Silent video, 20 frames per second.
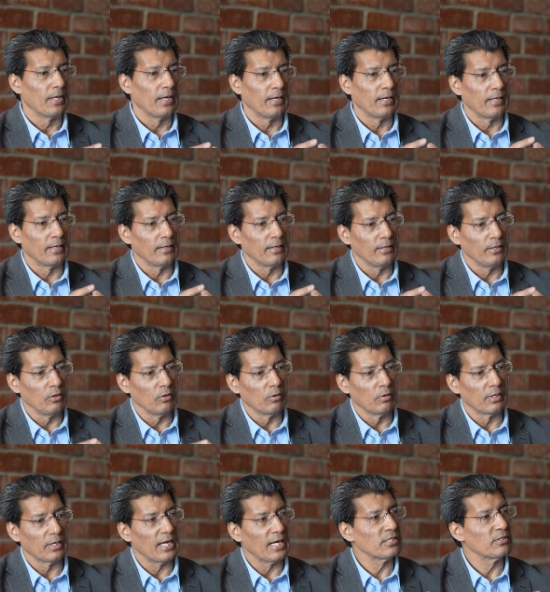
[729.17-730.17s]
and
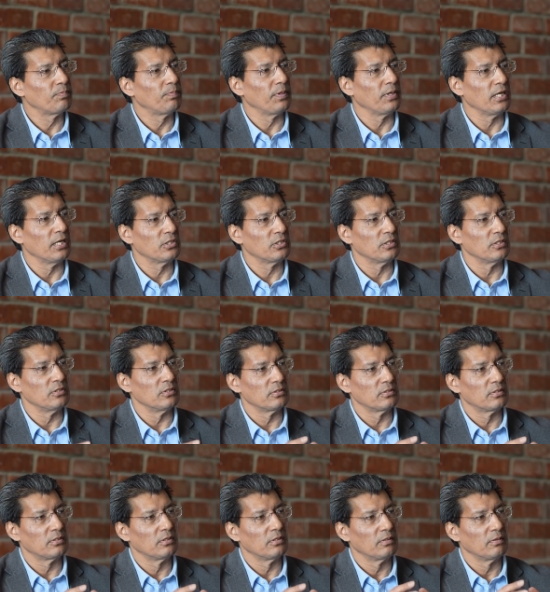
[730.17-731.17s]
your
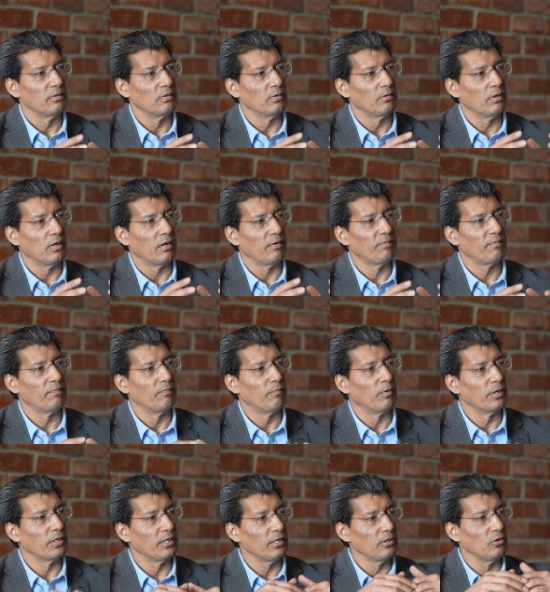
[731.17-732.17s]
aspirations of
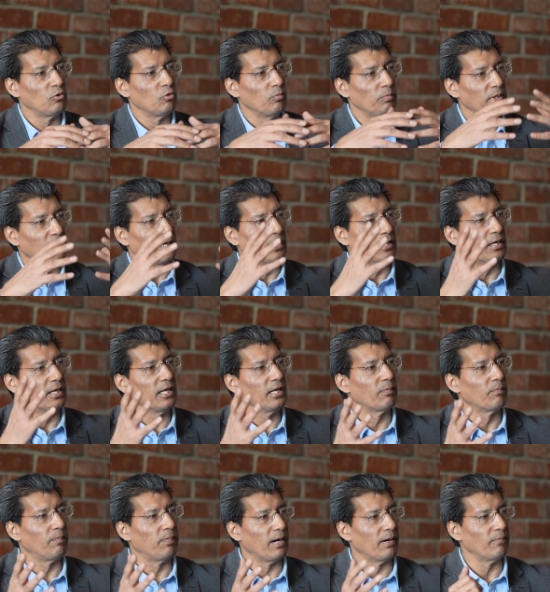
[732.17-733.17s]
wanting to be a
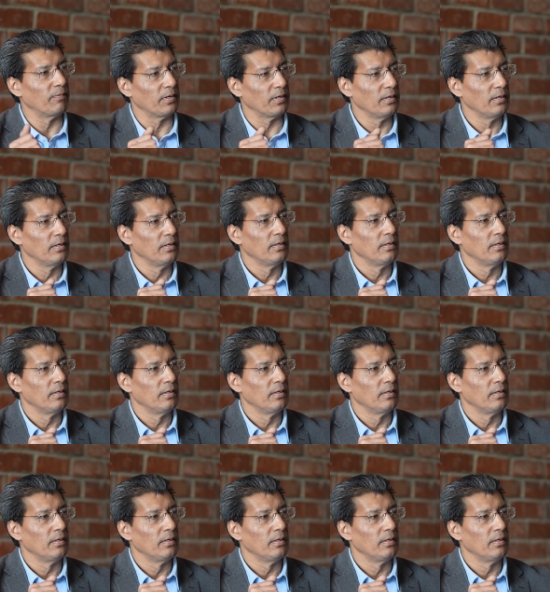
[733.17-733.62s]
great power,